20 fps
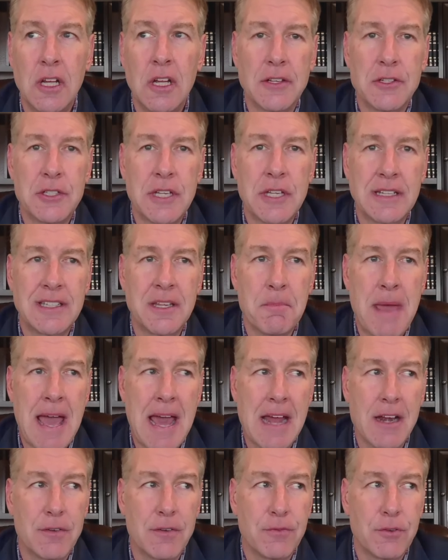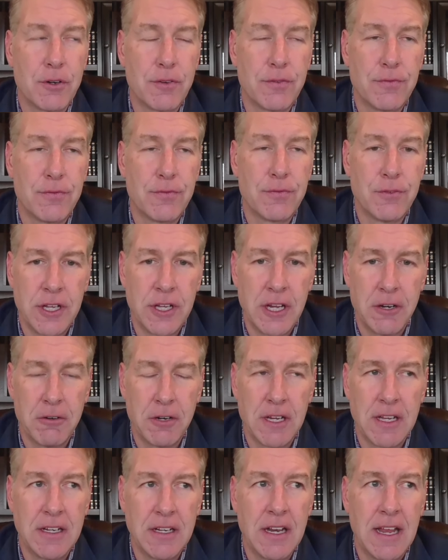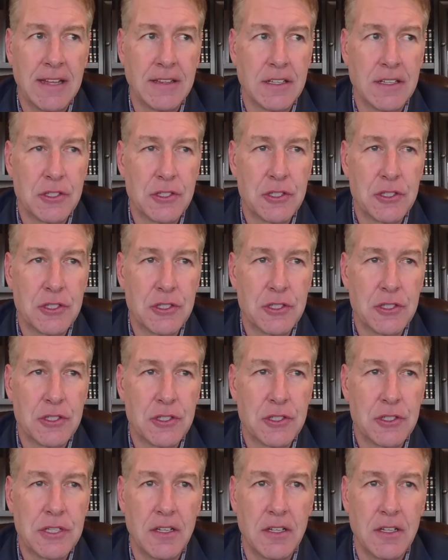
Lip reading: set the matter for a full hearing, and the state